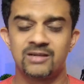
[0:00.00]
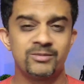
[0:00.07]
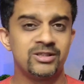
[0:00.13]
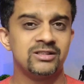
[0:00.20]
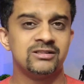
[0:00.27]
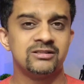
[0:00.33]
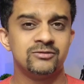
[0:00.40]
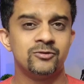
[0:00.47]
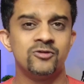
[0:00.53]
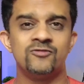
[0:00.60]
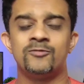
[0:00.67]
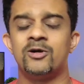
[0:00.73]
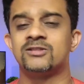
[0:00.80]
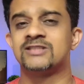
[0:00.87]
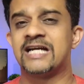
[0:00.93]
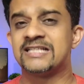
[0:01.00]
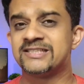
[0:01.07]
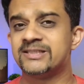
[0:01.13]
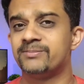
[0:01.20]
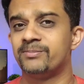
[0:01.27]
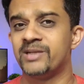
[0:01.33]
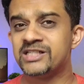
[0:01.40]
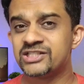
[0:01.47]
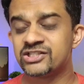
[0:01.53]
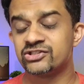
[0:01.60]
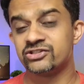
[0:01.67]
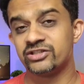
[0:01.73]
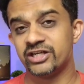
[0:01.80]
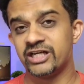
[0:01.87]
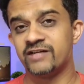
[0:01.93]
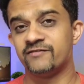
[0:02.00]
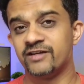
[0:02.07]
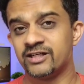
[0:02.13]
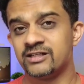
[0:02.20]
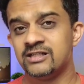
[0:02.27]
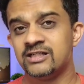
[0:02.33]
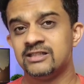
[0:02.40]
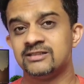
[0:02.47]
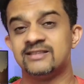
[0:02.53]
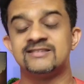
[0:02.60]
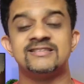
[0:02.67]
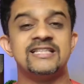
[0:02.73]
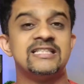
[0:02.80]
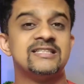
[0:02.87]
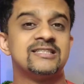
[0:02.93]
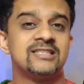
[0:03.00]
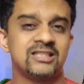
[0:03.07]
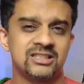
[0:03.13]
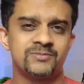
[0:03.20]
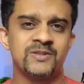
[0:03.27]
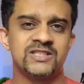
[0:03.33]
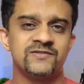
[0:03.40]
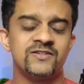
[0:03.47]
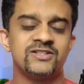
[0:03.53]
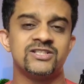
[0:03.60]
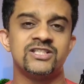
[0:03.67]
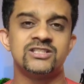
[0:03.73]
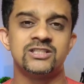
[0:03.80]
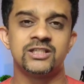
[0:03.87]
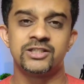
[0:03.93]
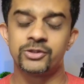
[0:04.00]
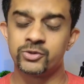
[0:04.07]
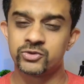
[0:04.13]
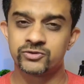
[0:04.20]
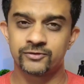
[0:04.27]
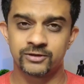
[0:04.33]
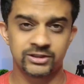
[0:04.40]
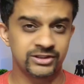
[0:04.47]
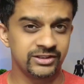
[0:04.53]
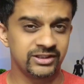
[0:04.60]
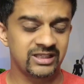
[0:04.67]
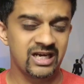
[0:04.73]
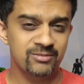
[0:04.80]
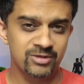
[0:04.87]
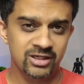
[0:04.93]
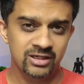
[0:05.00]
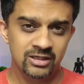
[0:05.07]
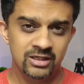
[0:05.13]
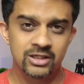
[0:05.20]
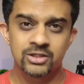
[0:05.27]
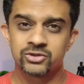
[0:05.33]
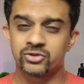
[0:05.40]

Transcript: I mean, Wolfbox hasn't mentioned anywhere the specific sensor used for the rear camera.